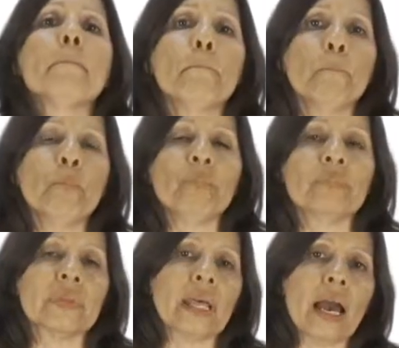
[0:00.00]

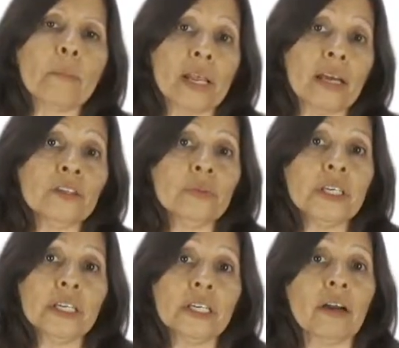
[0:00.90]
I'm glad to be
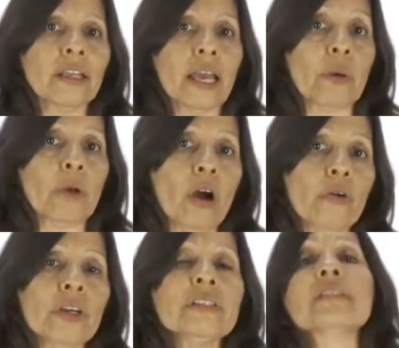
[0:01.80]
here at HEP
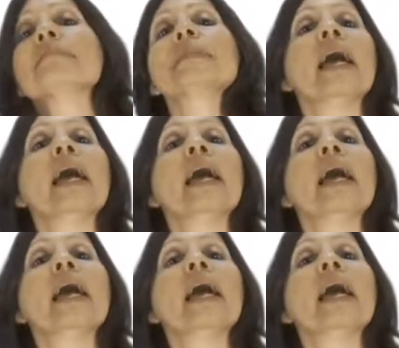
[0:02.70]
Congress